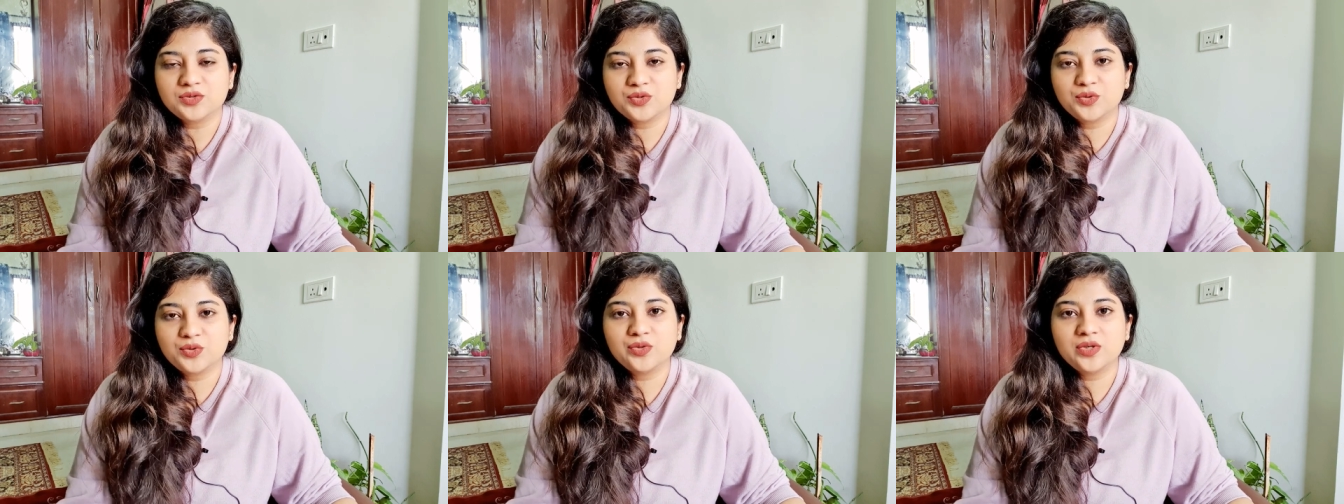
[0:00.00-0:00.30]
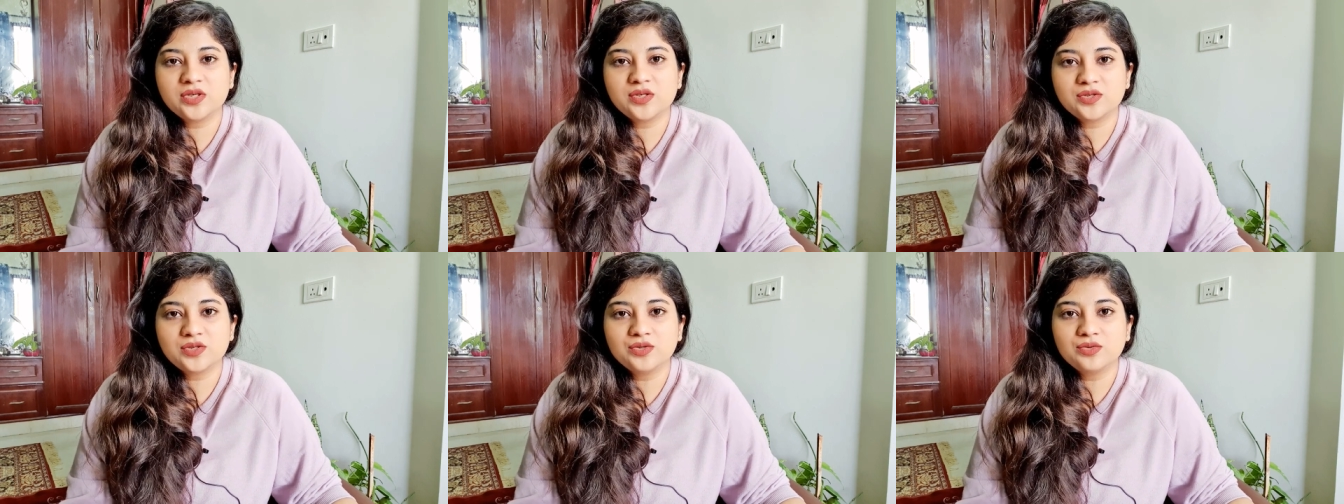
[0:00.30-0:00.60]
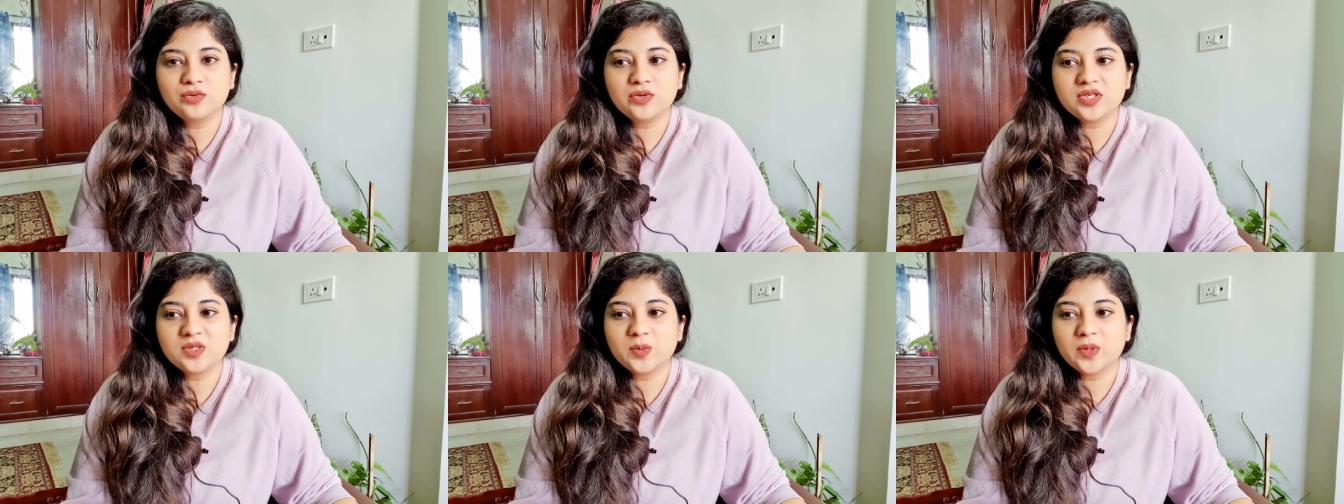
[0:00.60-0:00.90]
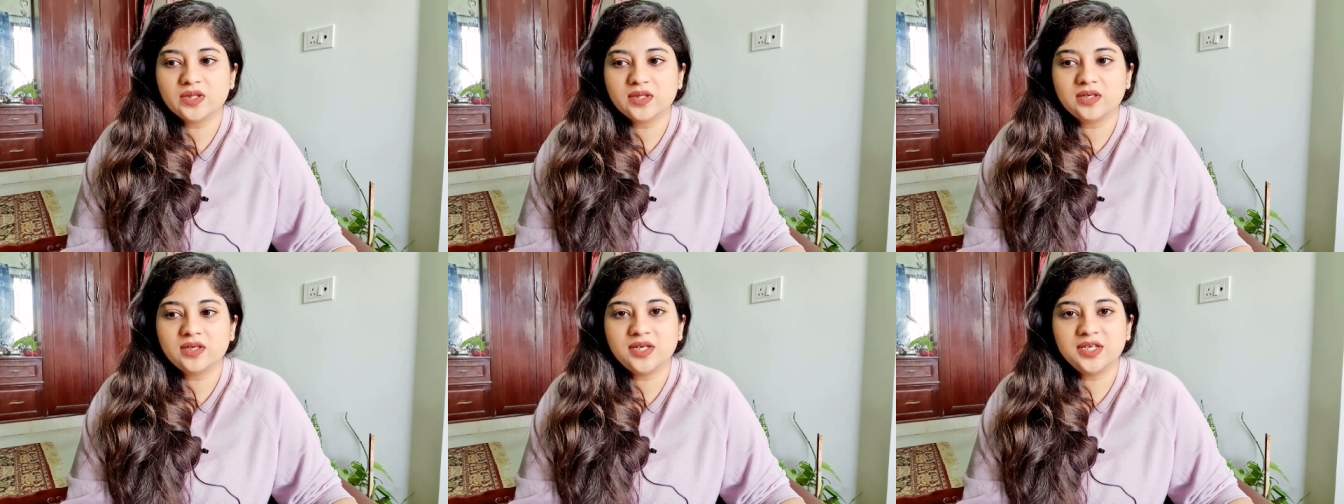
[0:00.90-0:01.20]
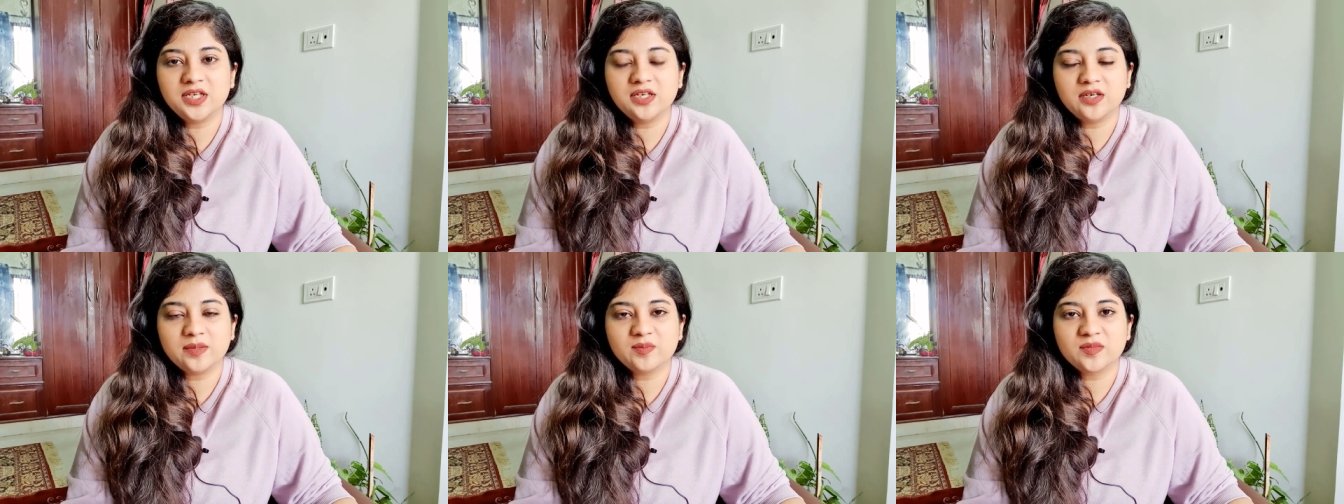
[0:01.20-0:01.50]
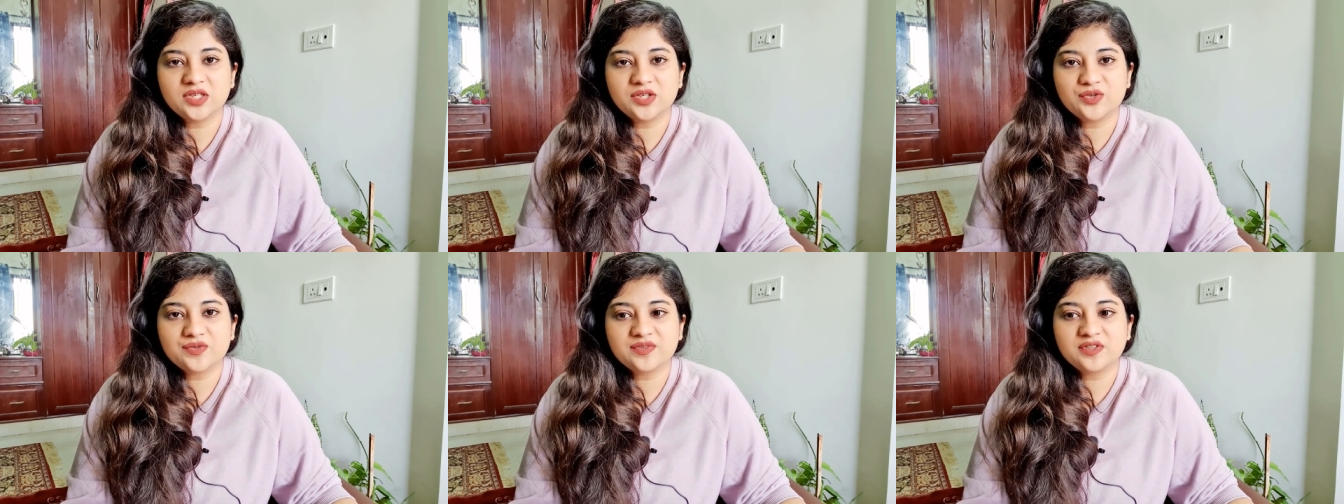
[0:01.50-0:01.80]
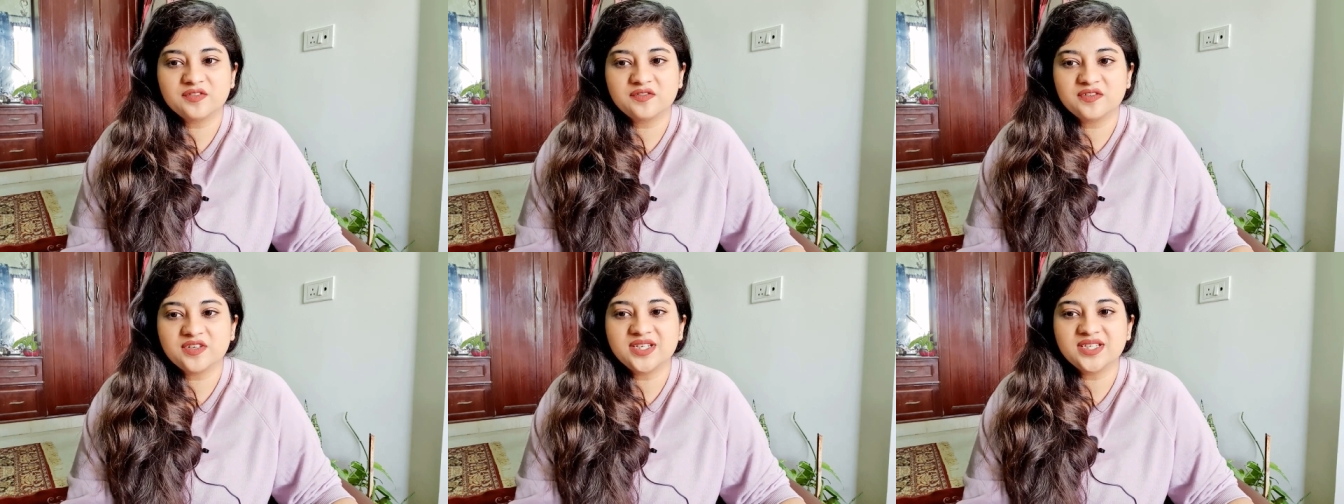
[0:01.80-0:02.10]
students do is when they're reading MCQs for
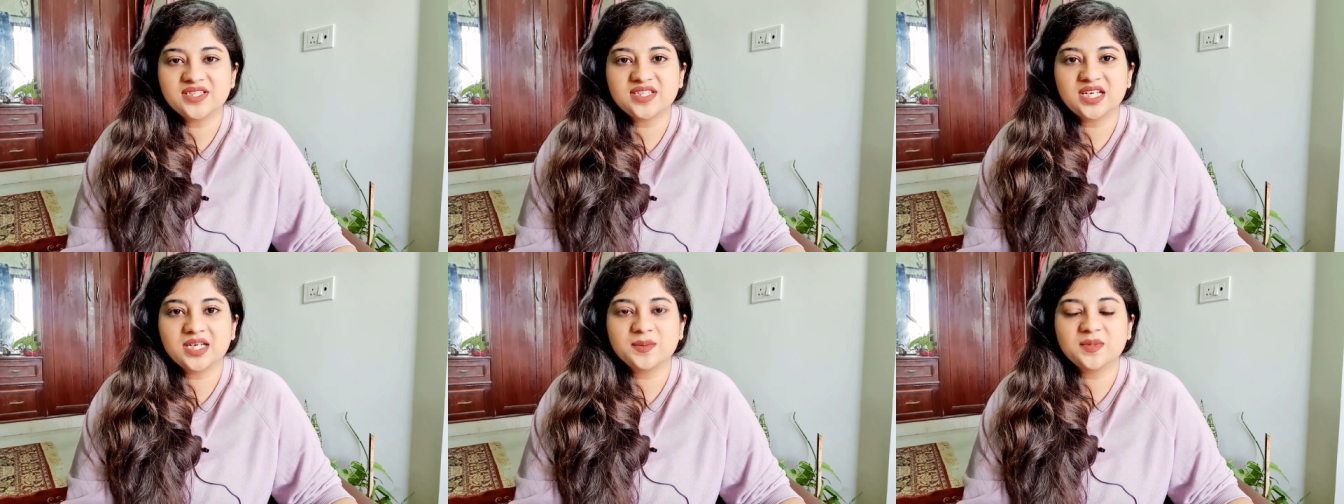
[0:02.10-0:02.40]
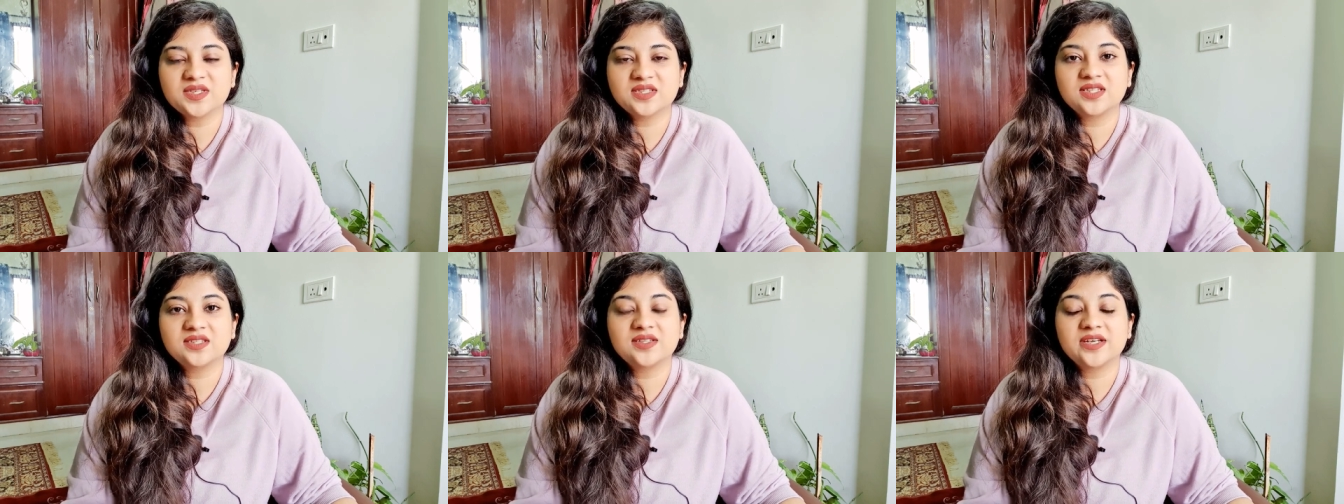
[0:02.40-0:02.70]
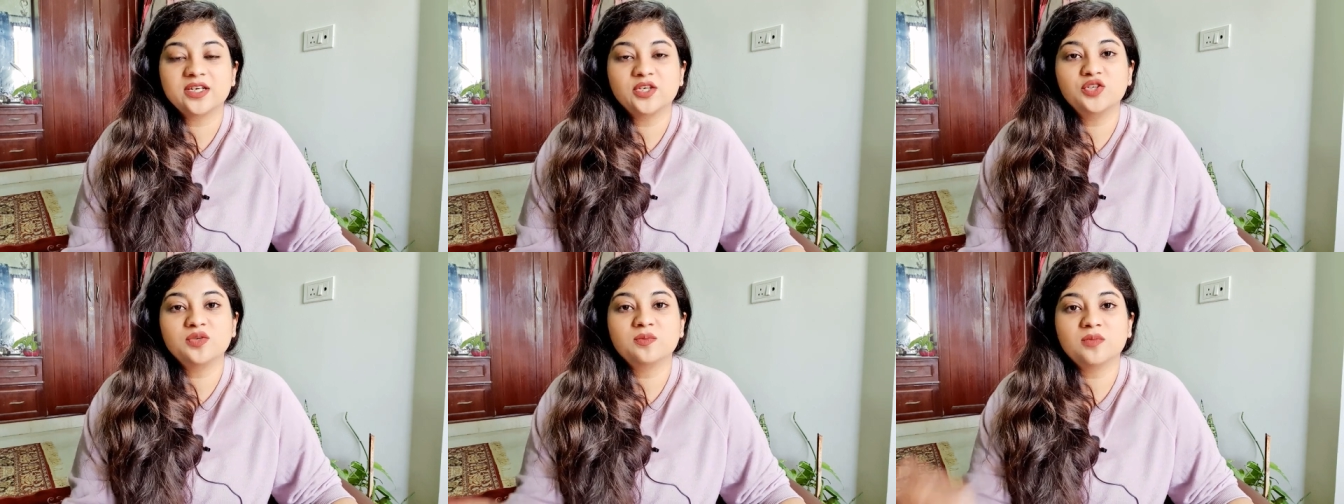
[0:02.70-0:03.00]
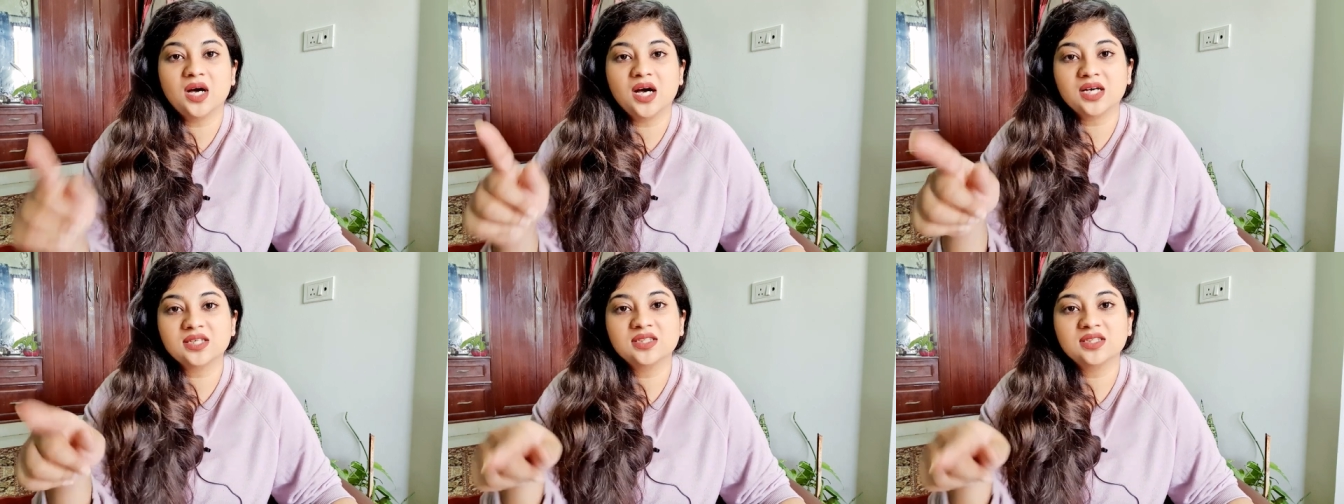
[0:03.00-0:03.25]
the first time is they tend to mark